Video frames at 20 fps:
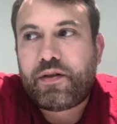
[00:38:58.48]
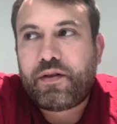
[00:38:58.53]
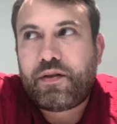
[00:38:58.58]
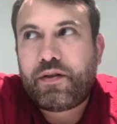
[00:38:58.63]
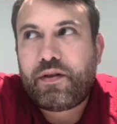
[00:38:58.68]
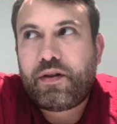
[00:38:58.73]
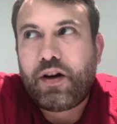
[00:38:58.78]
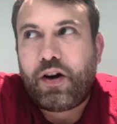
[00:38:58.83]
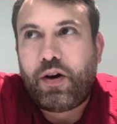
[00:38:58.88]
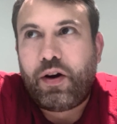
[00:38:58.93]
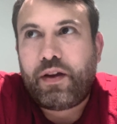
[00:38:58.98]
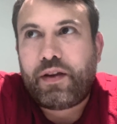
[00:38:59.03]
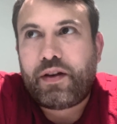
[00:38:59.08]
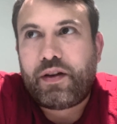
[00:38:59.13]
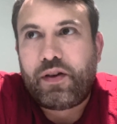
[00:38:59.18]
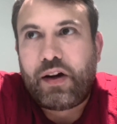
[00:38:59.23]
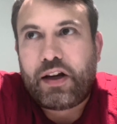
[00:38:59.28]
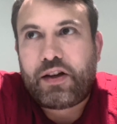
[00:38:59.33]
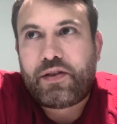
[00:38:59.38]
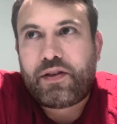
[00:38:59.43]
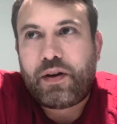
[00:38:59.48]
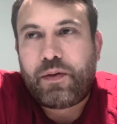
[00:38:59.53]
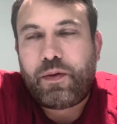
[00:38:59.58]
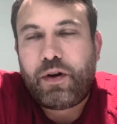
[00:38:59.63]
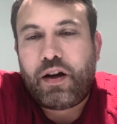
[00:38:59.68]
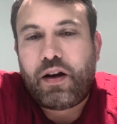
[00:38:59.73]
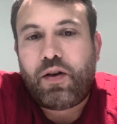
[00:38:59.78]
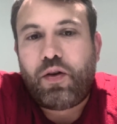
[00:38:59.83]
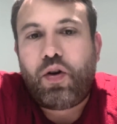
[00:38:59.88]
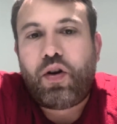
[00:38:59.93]
going in the direction that
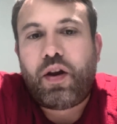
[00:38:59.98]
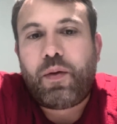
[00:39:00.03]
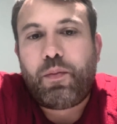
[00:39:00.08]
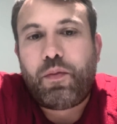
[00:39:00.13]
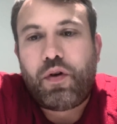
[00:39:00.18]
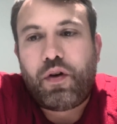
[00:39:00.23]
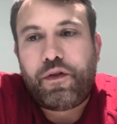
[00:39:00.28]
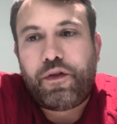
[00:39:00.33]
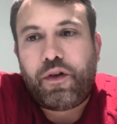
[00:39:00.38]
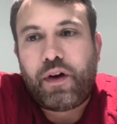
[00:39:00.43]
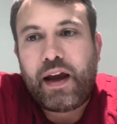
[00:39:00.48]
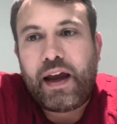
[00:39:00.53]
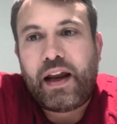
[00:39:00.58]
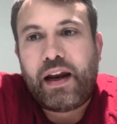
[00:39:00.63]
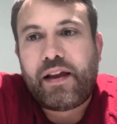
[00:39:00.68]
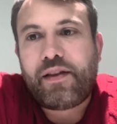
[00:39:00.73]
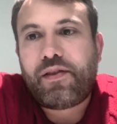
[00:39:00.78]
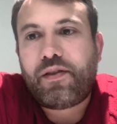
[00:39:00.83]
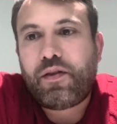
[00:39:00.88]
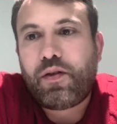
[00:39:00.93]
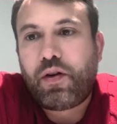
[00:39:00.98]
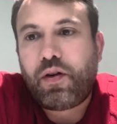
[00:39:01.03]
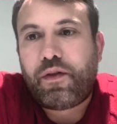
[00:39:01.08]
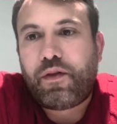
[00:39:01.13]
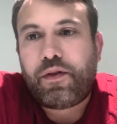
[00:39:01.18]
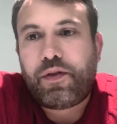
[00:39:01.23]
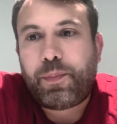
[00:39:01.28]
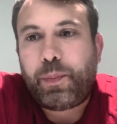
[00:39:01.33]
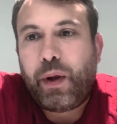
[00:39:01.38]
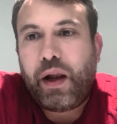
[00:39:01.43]
we are looking more for, hey, let's
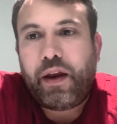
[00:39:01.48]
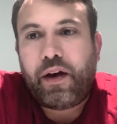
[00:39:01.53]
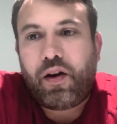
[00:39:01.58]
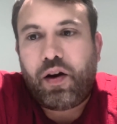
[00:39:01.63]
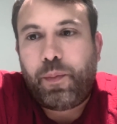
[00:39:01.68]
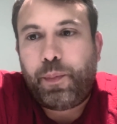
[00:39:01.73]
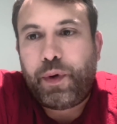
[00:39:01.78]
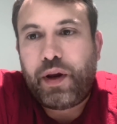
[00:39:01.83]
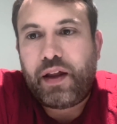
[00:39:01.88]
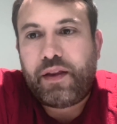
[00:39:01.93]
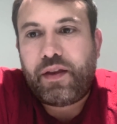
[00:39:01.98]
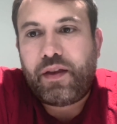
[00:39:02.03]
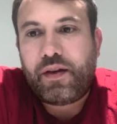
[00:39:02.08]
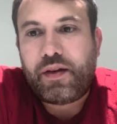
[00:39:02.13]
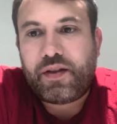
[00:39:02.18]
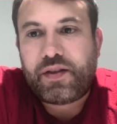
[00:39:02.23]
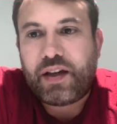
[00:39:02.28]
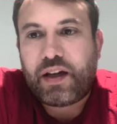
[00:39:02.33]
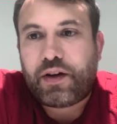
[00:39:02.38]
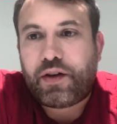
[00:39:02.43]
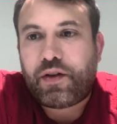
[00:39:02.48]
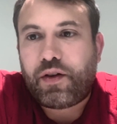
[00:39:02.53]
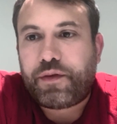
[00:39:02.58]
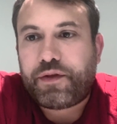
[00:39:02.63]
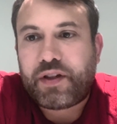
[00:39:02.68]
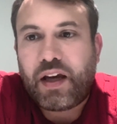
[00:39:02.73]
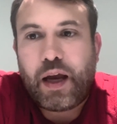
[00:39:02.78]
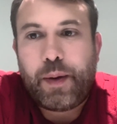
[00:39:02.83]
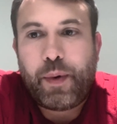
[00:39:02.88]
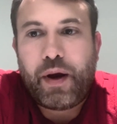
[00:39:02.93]
build a company at the intersection of
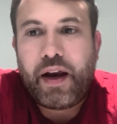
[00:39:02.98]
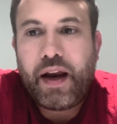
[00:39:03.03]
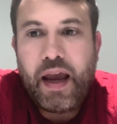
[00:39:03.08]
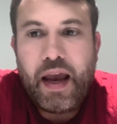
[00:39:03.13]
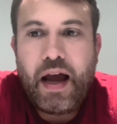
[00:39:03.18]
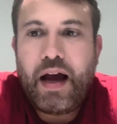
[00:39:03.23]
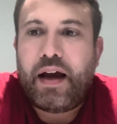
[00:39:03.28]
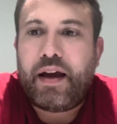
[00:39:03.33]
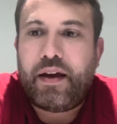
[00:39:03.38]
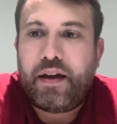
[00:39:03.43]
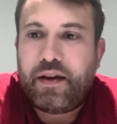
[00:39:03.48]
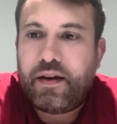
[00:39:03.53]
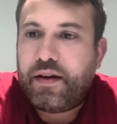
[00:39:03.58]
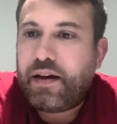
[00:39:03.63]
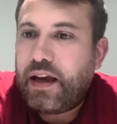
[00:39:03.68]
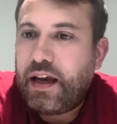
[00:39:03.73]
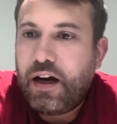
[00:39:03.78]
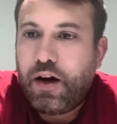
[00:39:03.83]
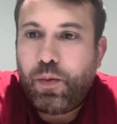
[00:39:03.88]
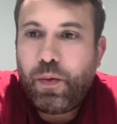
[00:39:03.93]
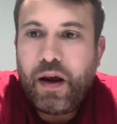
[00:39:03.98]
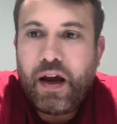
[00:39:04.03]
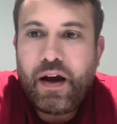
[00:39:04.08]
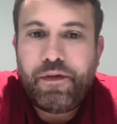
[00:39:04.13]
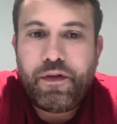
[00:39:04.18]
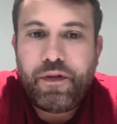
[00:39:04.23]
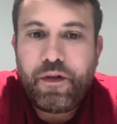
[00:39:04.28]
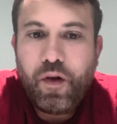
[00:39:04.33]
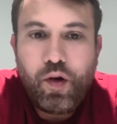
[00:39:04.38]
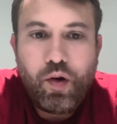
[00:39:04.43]
cyber and AI. And here we have
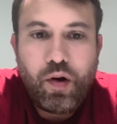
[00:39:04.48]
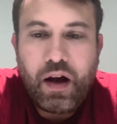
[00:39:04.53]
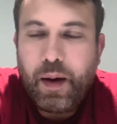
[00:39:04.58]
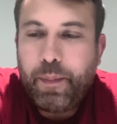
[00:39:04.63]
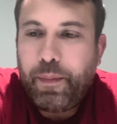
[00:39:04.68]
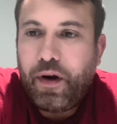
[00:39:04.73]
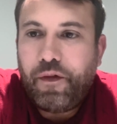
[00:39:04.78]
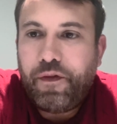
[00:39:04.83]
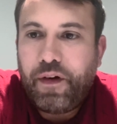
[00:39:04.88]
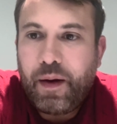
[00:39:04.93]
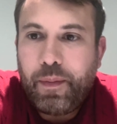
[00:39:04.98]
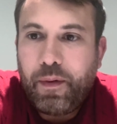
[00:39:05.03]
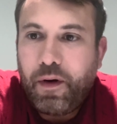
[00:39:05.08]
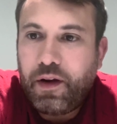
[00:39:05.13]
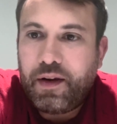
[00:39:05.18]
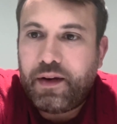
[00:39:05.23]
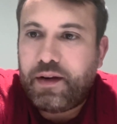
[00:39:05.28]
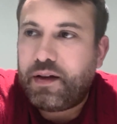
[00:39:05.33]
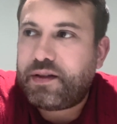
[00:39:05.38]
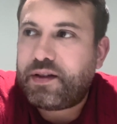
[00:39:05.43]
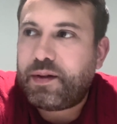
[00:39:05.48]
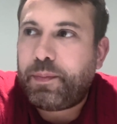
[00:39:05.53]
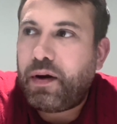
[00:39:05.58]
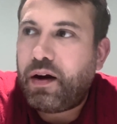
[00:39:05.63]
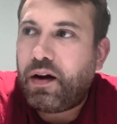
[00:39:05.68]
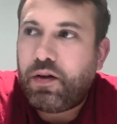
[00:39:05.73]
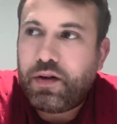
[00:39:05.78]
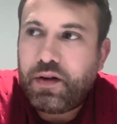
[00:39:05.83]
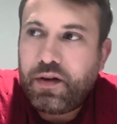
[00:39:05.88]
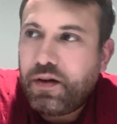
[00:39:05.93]
a couple of hypotheses
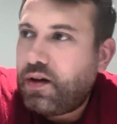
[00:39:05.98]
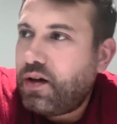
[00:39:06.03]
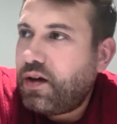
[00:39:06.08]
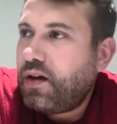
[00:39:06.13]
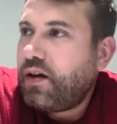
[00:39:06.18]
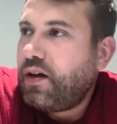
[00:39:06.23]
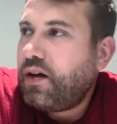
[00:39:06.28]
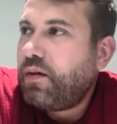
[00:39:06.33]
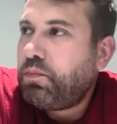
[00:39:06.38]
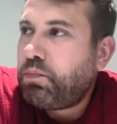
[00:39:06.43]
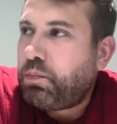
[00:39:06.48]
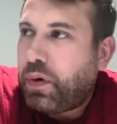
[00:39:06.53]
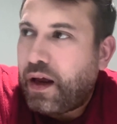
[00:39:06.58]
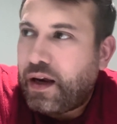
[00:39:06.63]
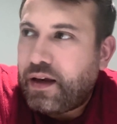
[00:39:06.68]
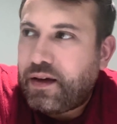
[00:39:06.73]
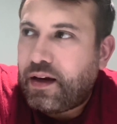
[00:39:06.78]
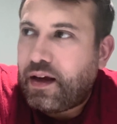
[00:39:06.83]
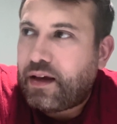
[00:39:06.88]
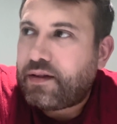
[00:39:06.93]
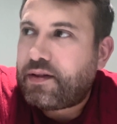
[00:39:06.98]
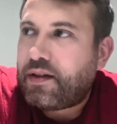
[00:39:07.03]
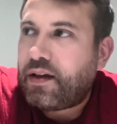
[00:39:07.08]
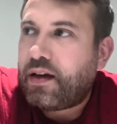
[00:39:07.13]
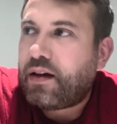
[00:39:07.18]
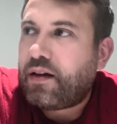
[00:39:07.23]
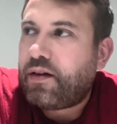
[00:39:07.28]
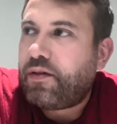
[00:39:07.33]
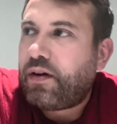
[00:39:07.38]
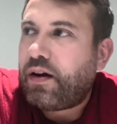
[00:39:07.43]
about pen
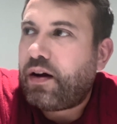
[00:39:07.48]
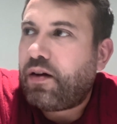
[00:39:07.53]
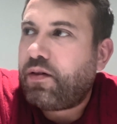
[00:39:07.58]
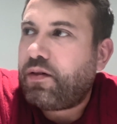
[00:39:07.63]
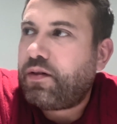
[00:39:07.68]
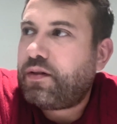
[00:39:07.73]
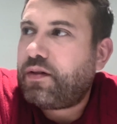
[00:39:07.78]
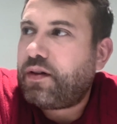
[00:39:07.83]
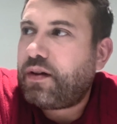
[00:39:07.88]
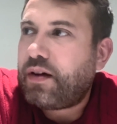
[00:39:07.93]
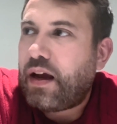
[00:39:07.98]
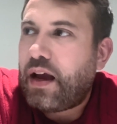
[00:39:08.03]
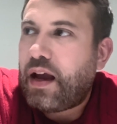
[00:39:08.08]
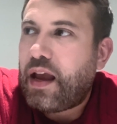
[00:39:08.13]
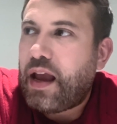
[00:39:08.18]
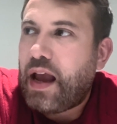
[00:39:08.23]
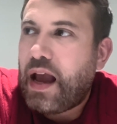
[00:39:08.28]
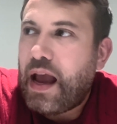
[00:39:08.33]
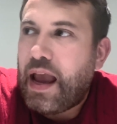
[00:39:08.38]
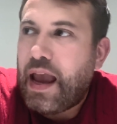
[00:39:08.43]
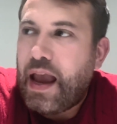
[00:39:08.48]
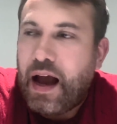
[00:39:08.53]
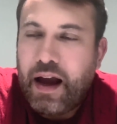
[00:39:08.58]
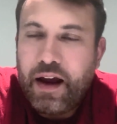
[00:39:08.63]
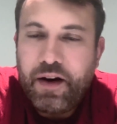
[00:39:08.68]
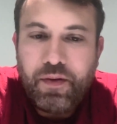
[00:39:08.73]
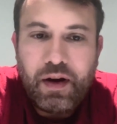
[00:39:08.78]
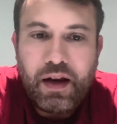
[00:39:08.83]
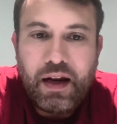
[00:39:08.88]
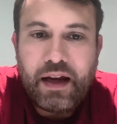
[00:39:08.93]
testing, around
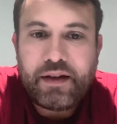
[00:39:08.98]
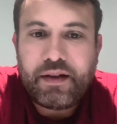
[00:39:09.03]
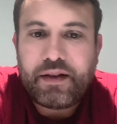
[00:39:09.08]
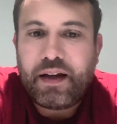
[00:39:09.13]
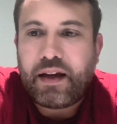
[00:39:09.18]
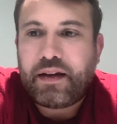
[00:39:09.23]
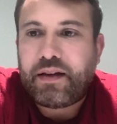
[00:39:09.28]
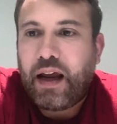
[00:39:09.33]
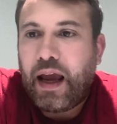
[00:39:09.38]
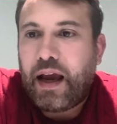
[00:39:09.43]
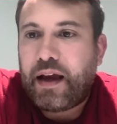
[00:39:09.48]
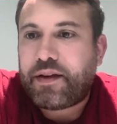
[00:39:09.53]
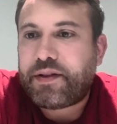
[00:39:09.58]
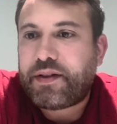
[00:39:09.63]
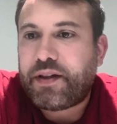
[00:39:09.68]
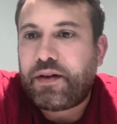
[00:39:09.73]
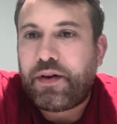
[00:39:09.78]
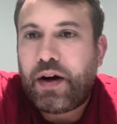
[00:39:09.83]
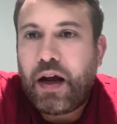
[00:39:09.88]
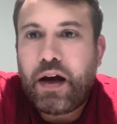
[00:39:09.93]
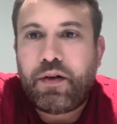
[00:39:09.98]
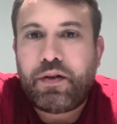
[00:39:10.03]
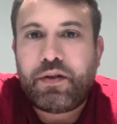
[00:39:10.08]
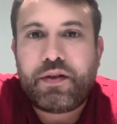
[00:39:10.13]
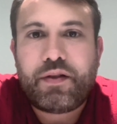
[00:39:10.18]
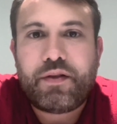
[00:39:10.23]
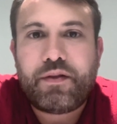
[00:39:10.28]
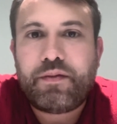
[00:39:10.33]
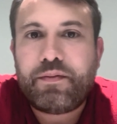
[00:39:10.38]
AI-related attacks, around,